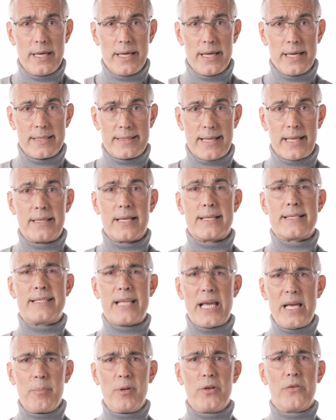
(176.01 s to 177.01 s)
is that the
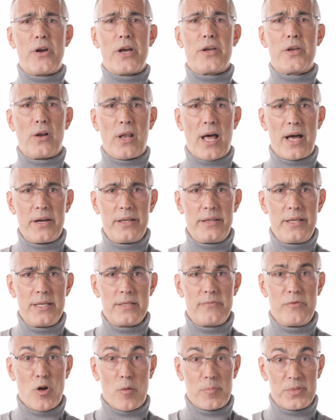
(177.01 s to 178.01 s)
stable regularities
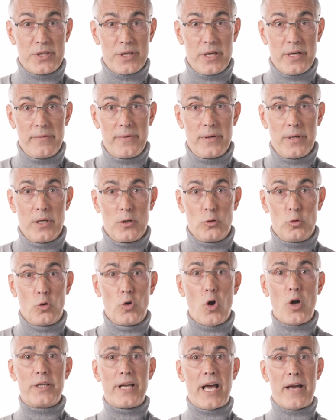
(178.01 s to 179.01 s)
we observe do
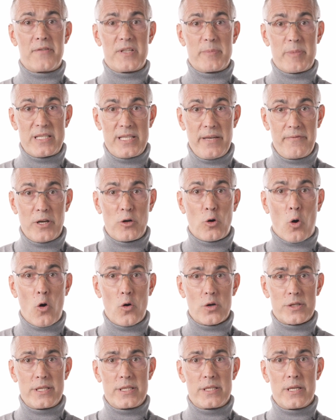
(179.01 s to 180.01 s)
not have specific
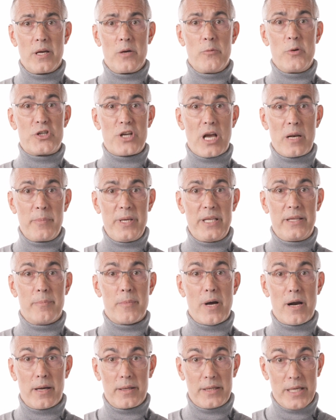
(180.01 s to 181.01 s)
causes which can be
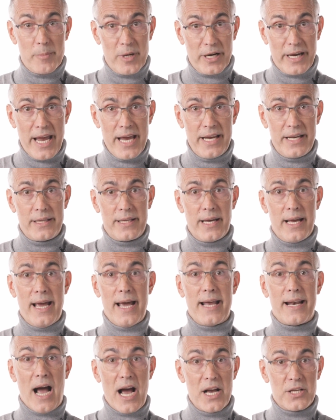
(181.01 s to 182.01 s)
demarcated
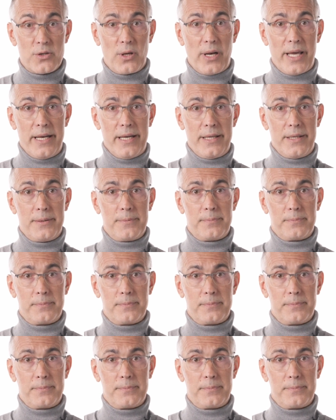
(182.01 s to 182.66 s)
and isolated.